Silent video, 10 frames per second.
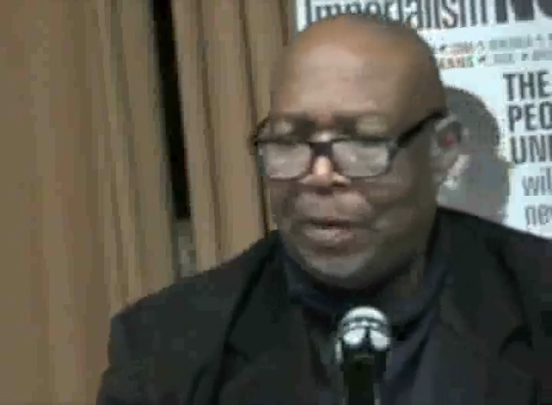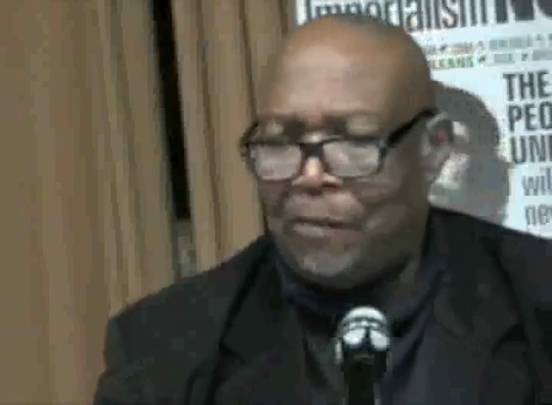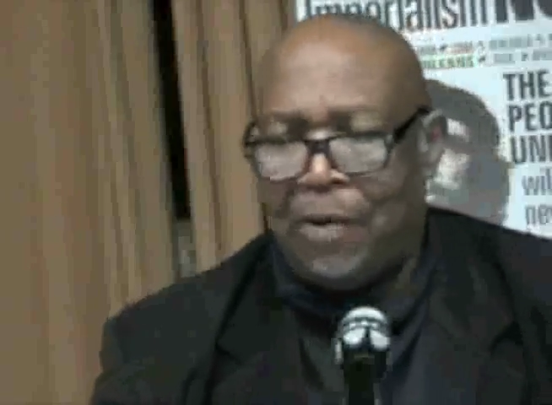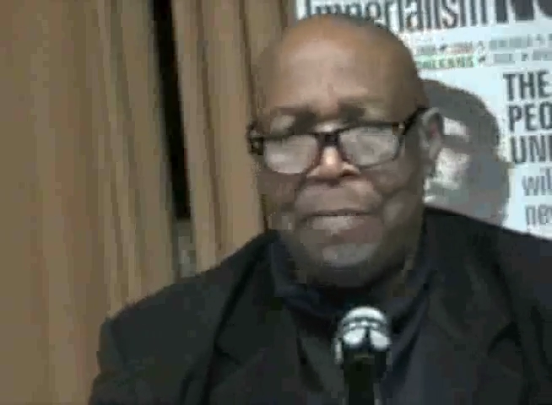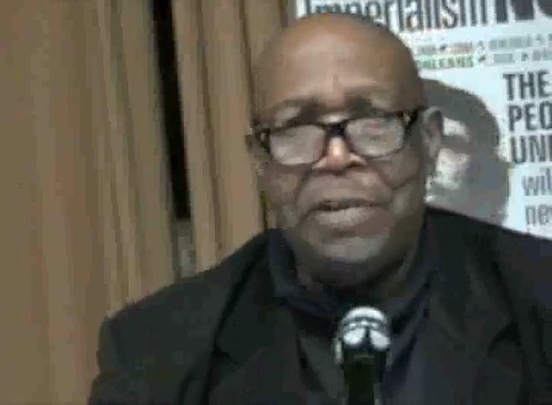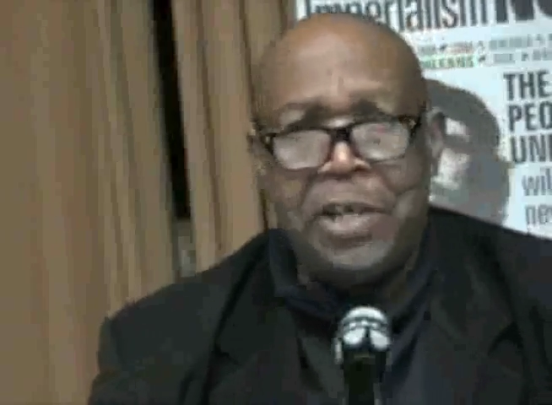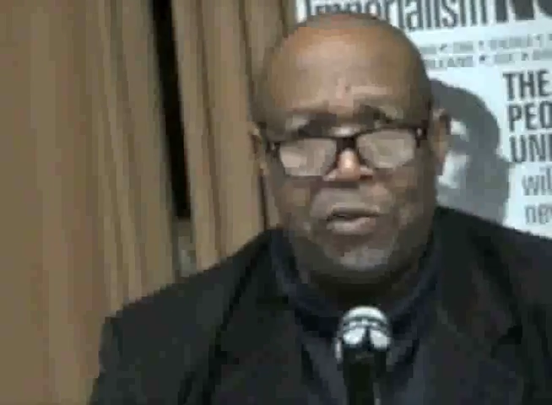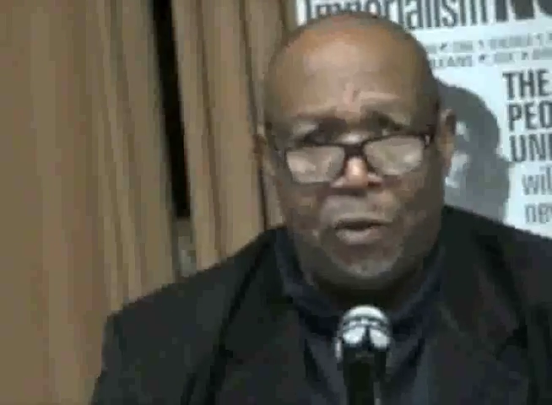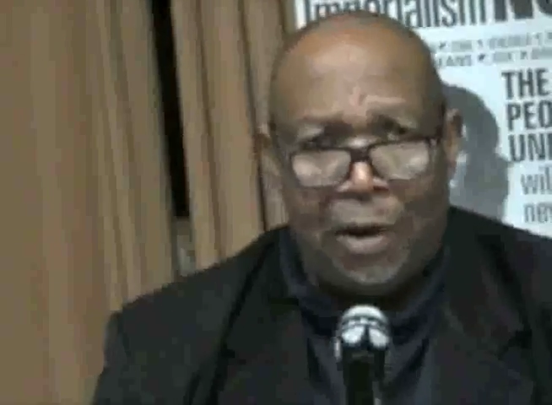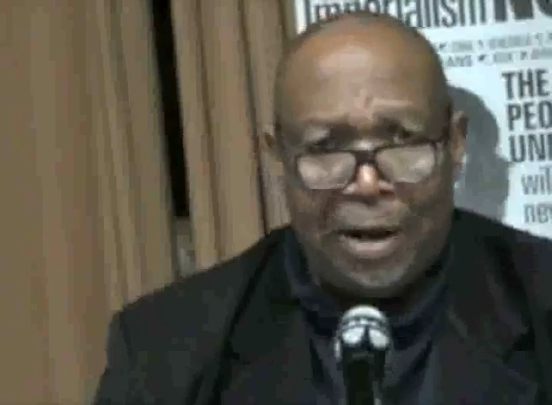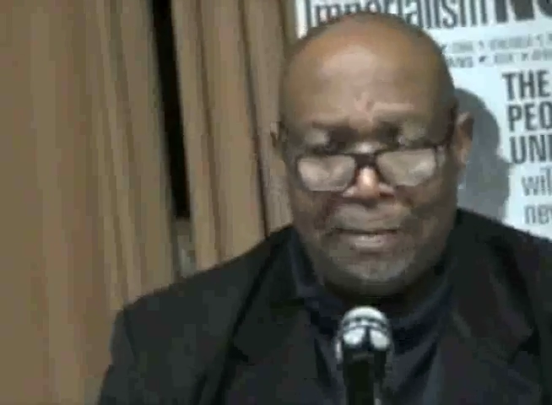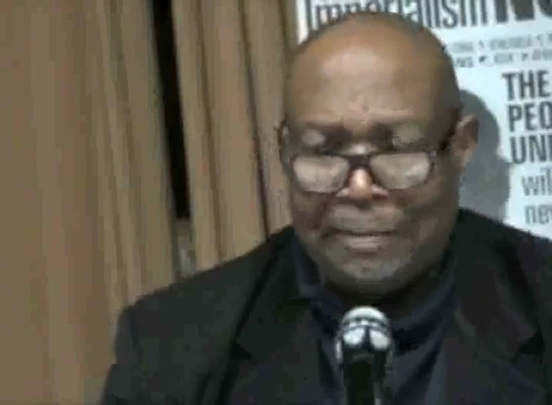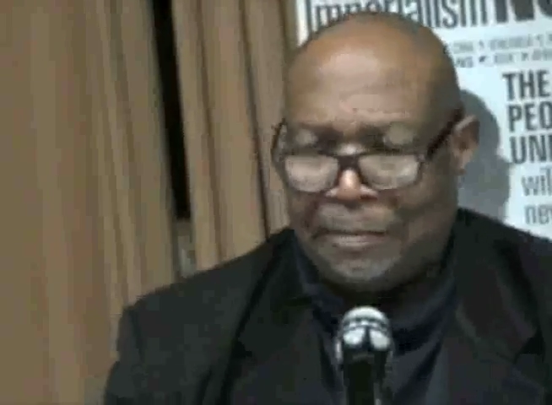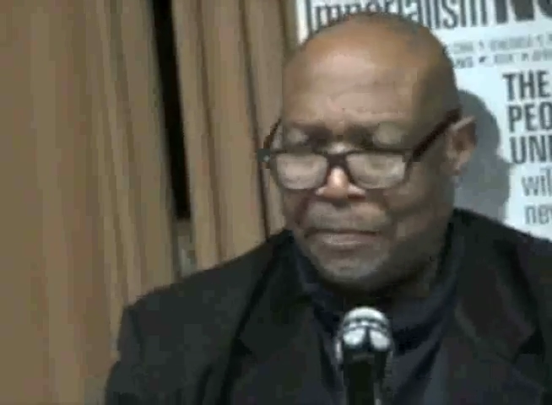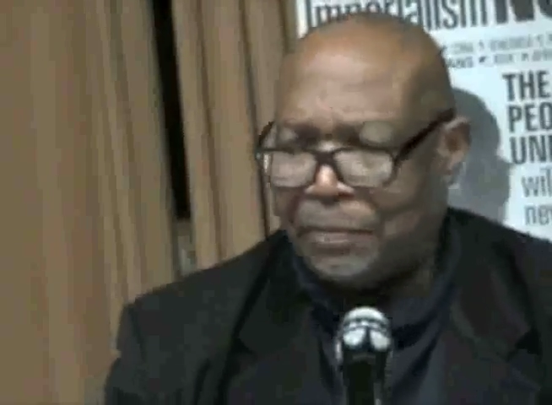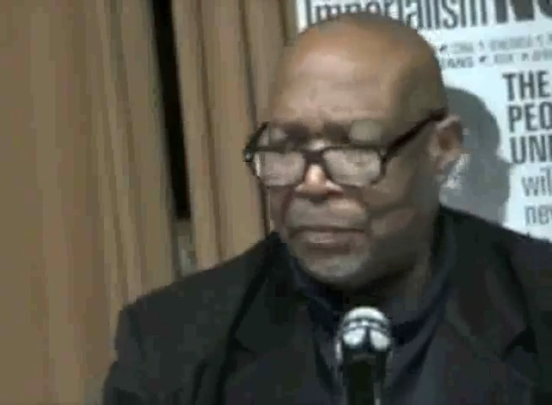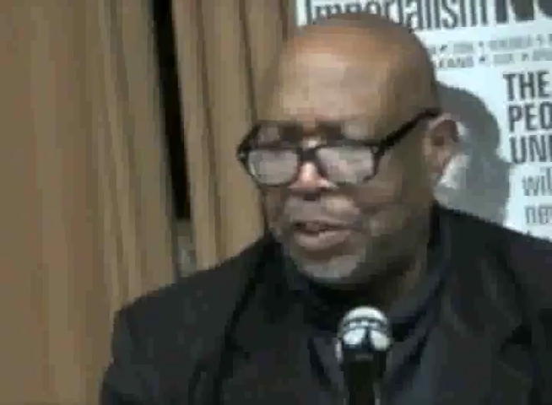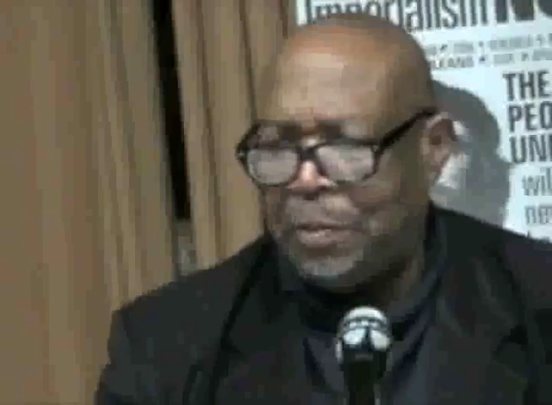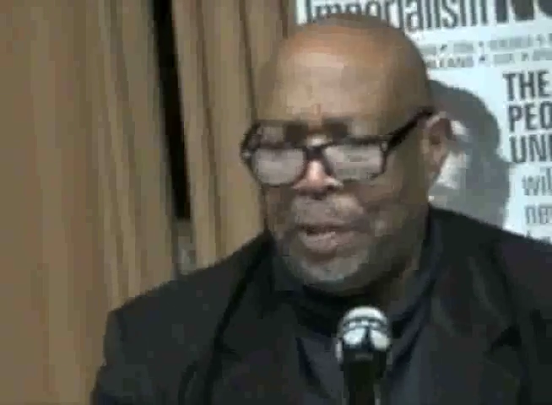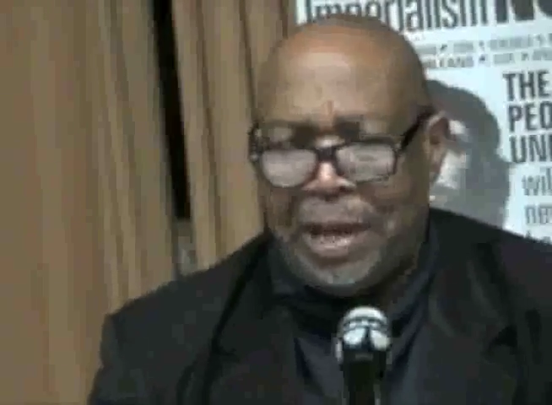from Detroit,
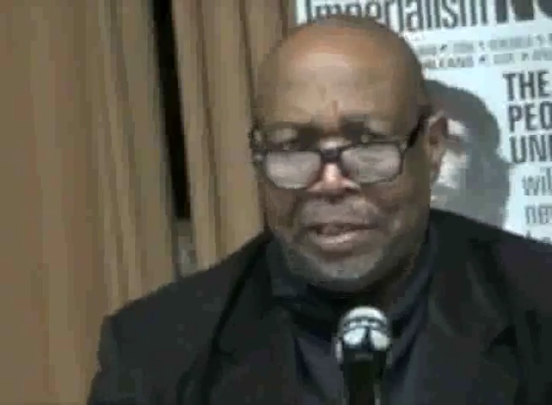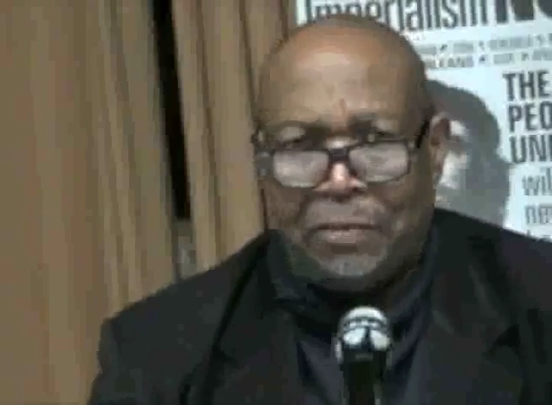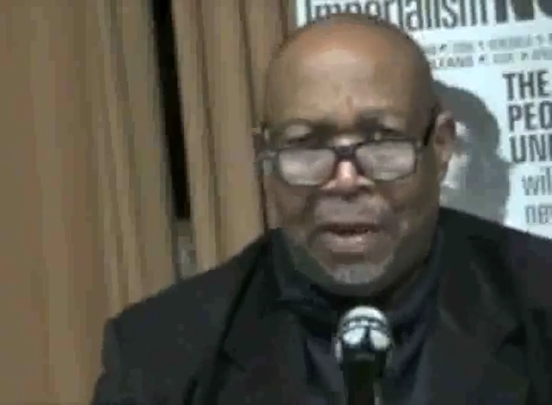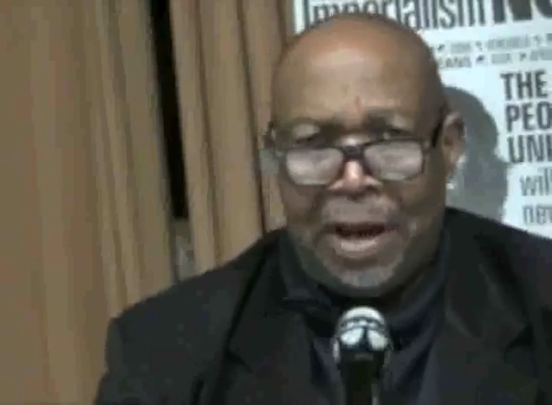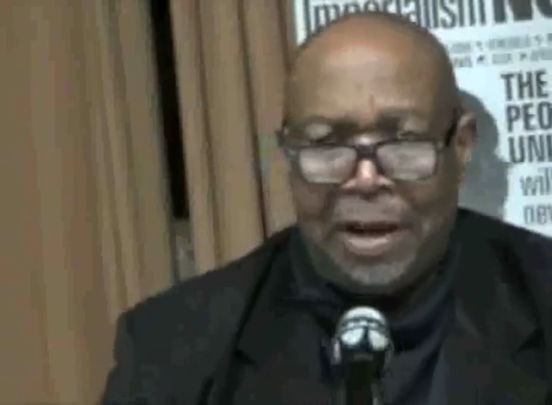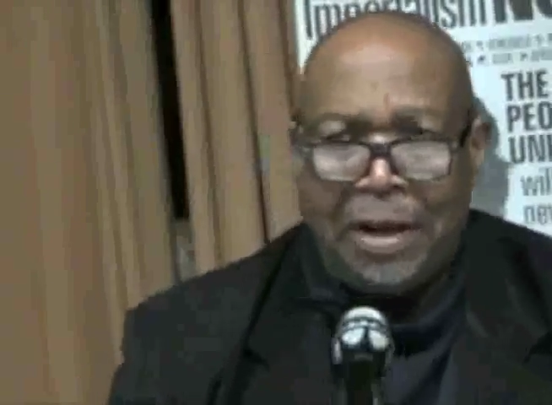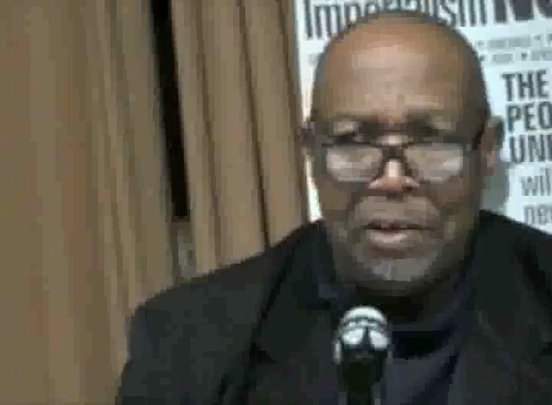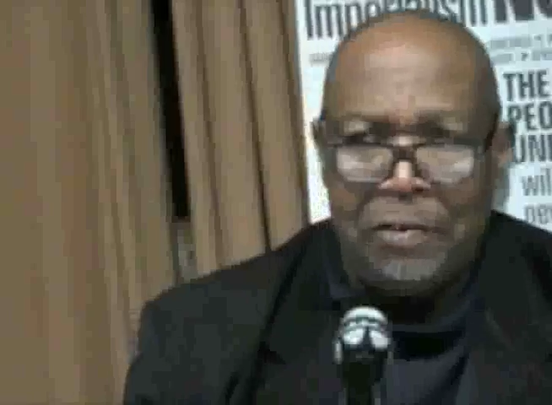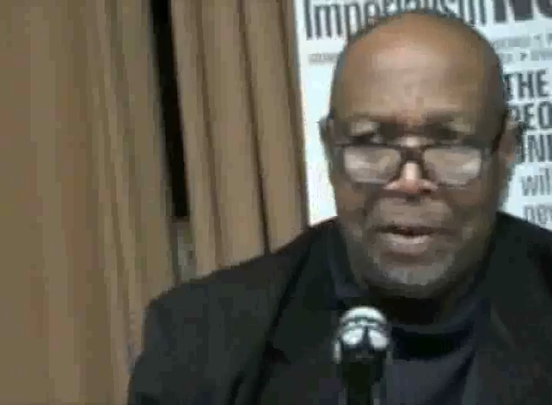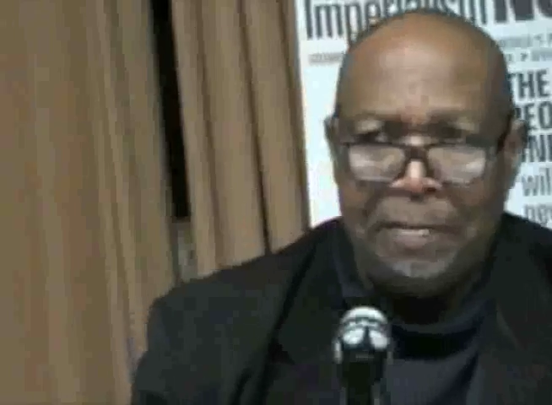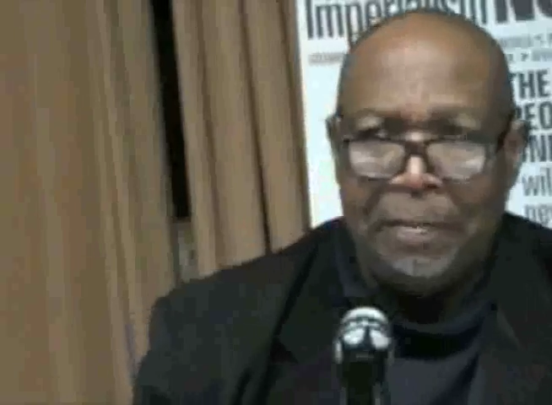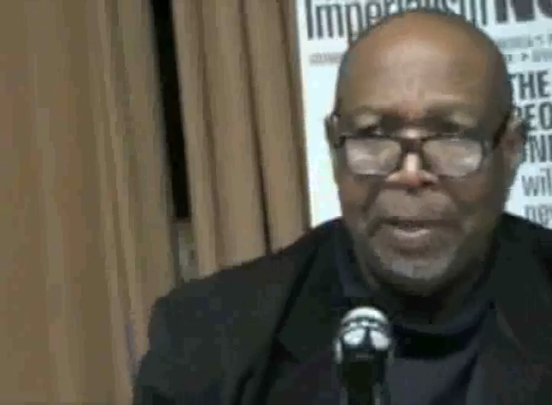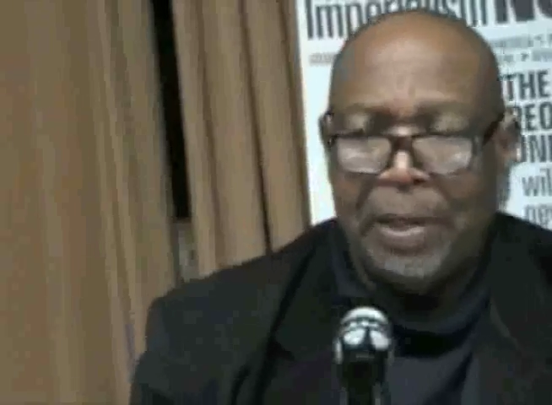she passed away at 100,